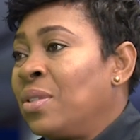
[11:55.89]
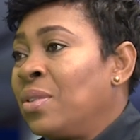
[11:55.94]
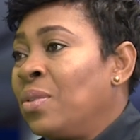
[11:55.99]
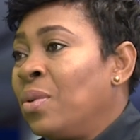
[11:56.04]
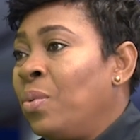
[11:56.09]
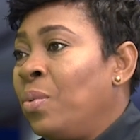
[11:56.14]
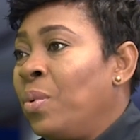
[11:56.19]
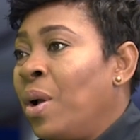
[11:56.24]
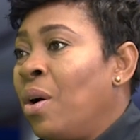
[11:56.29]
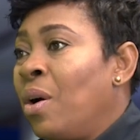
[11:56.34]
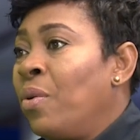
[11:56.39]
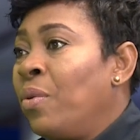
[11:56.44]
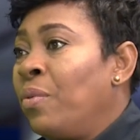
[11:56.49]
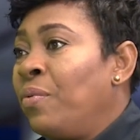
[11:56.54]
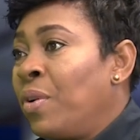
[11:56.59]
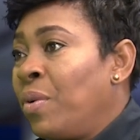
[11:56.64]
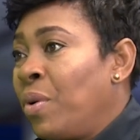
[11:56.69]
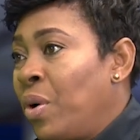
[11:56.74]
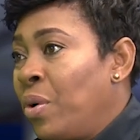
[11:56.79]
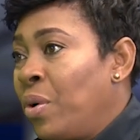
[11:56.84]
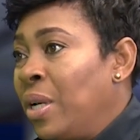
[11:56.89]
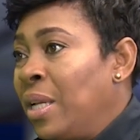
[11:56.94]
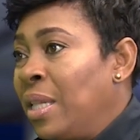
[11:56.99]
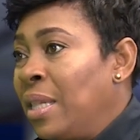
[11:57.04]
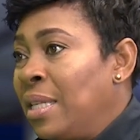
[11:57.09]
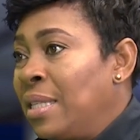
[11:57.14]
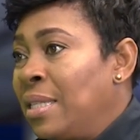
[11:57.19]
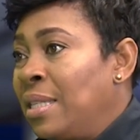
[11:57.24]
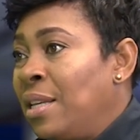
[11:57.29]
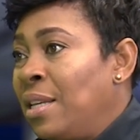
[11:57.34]
So we're out very early
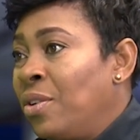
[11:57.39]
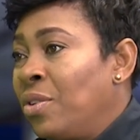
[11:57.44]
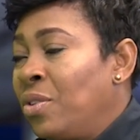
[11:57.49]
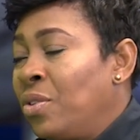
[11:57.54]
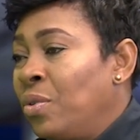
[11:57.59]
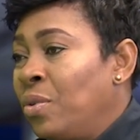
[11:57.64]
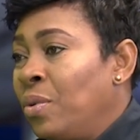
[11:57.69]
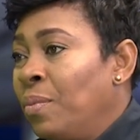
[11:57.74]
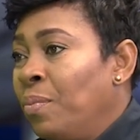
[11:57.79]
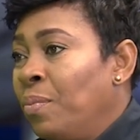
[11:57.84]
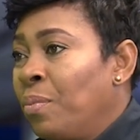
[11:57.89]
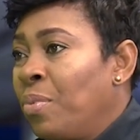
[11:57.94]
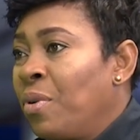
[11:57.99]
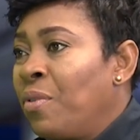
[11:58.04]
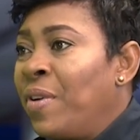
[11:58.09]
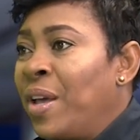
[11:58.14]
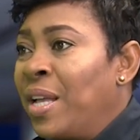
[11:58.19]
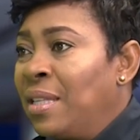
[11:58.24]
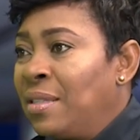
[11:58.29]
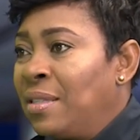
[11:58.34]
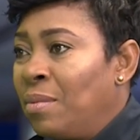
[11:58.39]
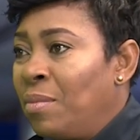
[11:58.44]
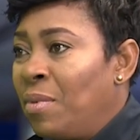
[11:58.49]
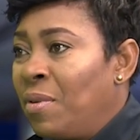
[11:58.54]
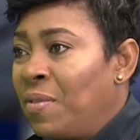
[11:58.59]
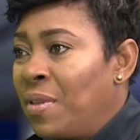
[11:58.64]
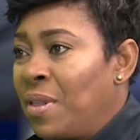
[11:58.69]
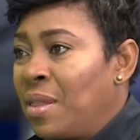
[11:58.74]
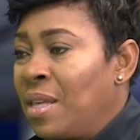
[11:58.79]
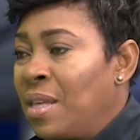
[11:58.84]
this year to prevent some
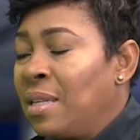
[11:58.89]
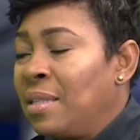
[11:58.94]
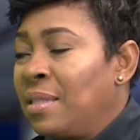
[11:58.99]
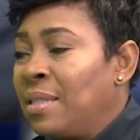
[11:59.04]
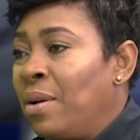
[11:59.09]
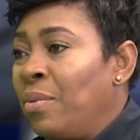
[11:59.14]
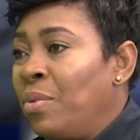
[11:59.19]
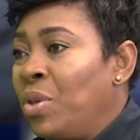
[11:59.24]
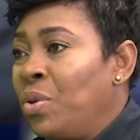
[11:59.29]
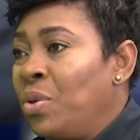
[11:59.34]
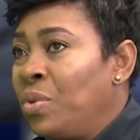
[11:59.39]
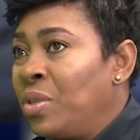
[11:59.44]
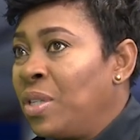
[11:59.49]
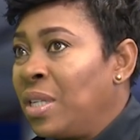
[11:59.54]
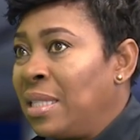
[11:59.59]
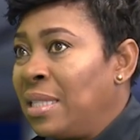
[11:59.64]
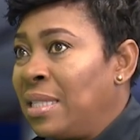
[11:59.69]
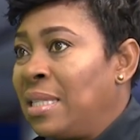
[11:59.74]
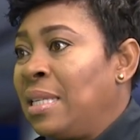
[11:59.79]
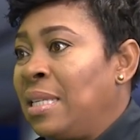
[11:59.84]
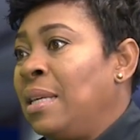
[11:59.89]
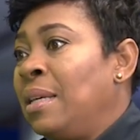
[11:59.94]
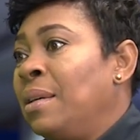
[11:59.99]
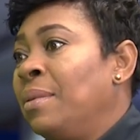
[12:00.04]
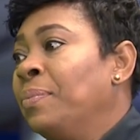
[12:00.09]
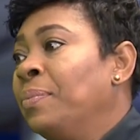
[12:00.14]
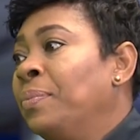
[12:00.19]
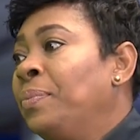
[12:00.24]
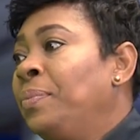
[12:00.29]
of the things that we usually see,